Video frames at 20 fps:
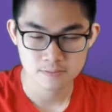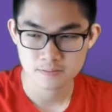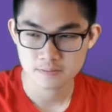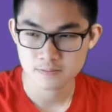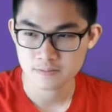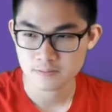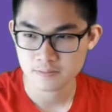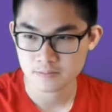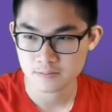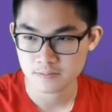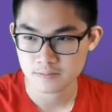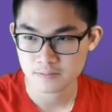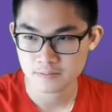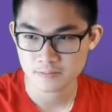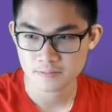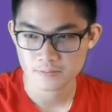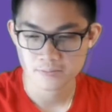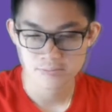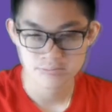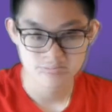
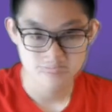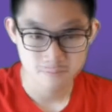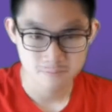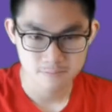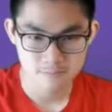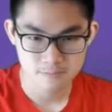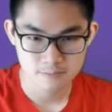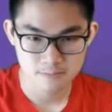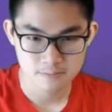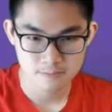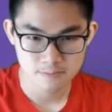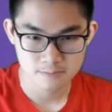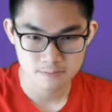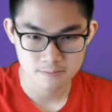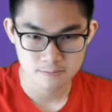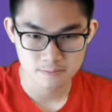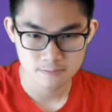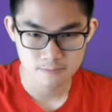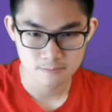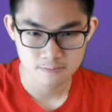
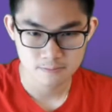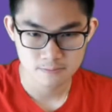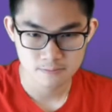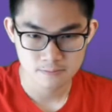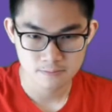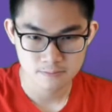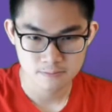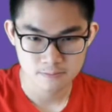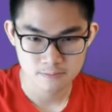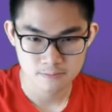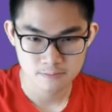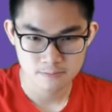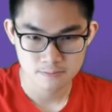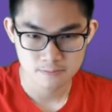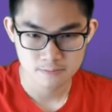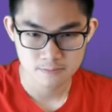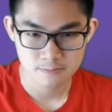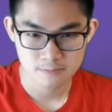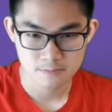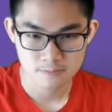
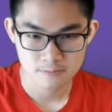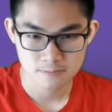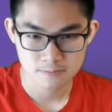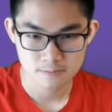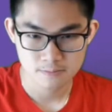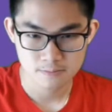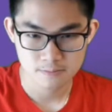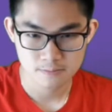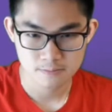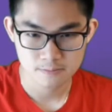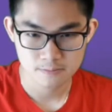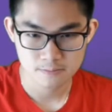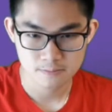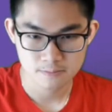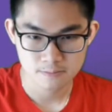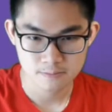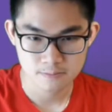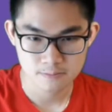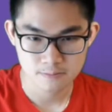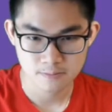
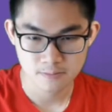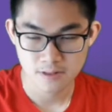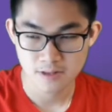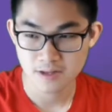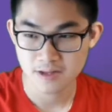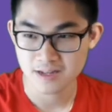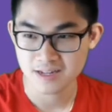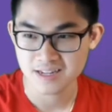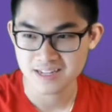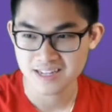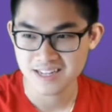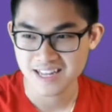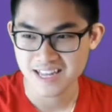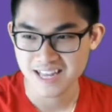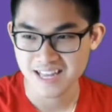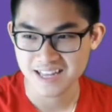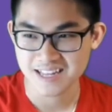No one is speaking in this clip.